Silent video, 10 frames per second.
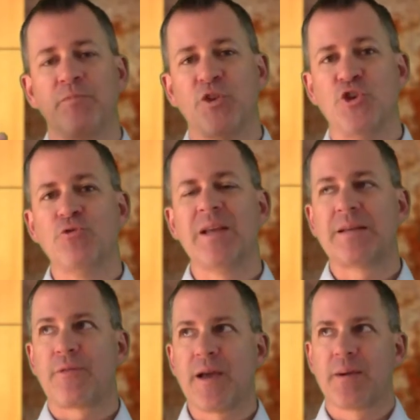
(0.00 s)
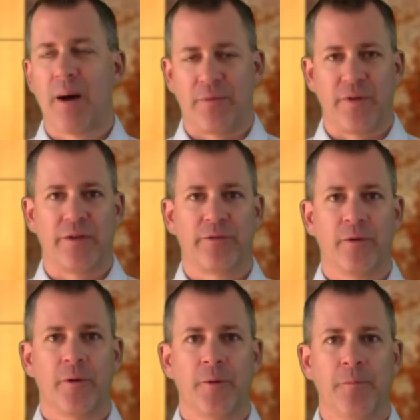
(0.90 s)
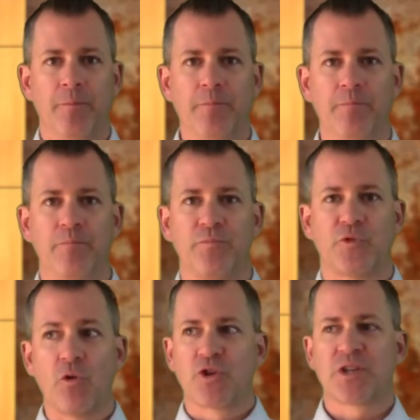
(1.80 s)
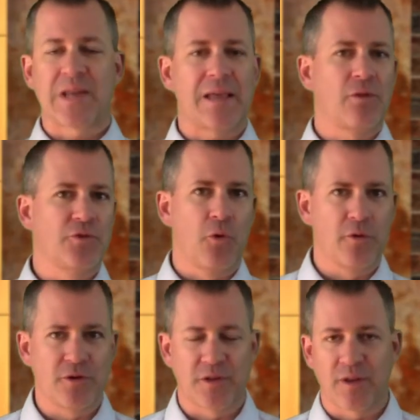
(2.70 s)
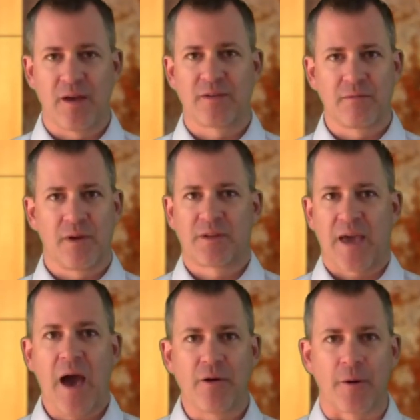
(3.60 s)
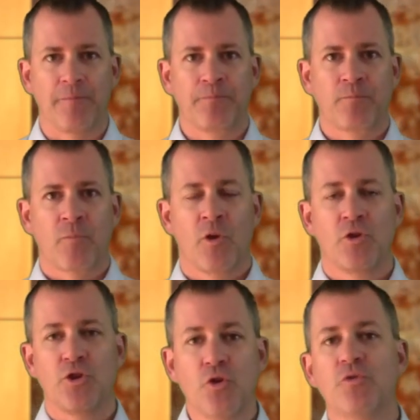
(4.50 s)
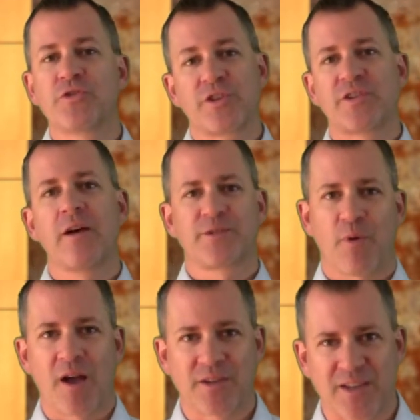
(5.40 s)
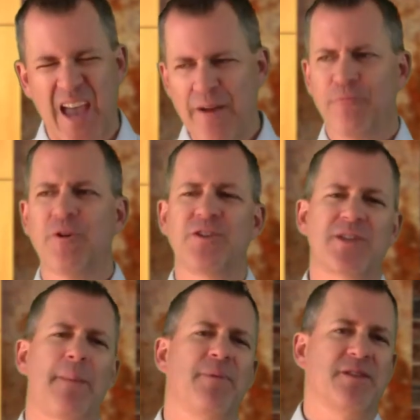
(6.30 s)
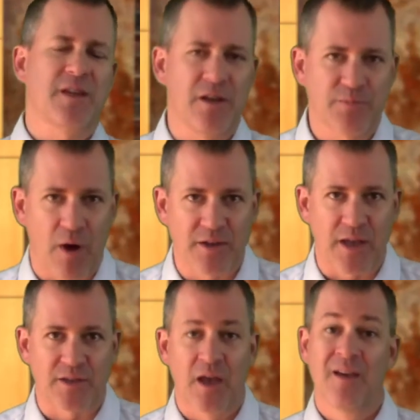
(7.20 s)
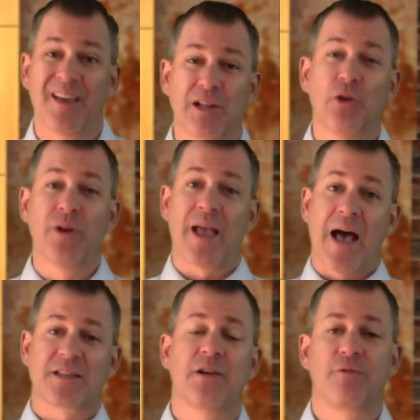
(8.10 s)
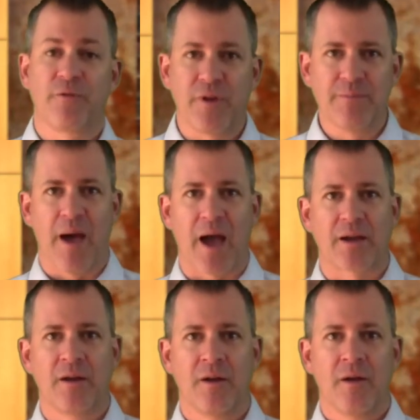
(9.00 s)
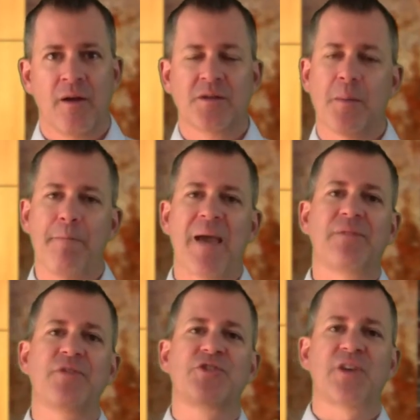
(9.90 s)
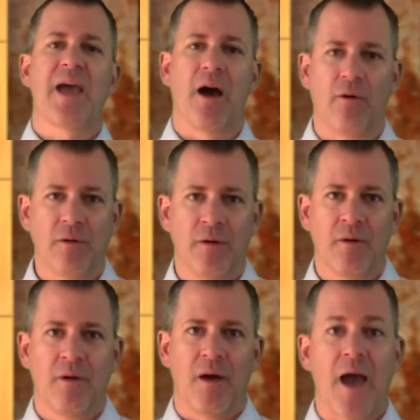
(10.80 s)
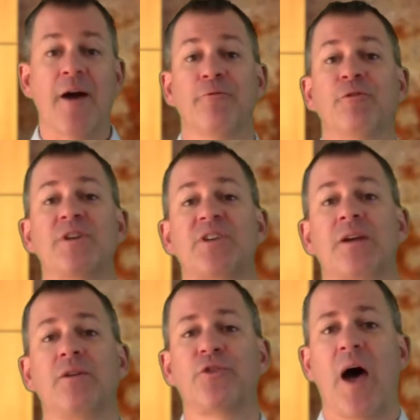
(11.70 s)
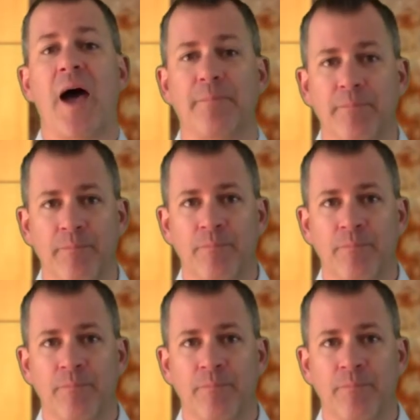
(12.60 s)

You need to think about this. Don't just take those orders at the counter. Use the sales process, every step of the sales process, including asking for feedback, to make the sale every single time,